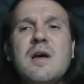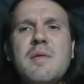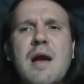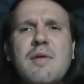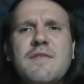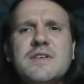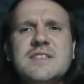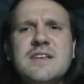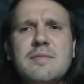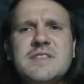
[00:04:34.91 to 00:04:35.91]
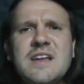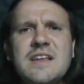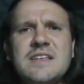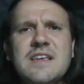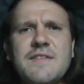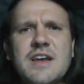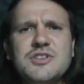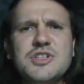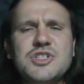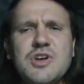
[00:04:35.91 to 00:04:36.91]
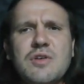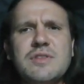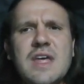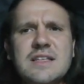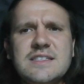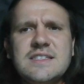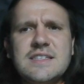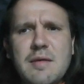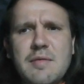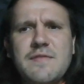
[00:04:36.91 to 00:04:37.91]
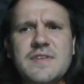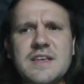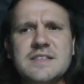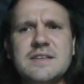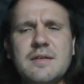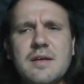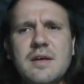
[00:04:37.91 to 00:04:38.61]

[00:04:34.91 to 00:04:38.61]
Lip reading: However, some studies have actually shown that some of these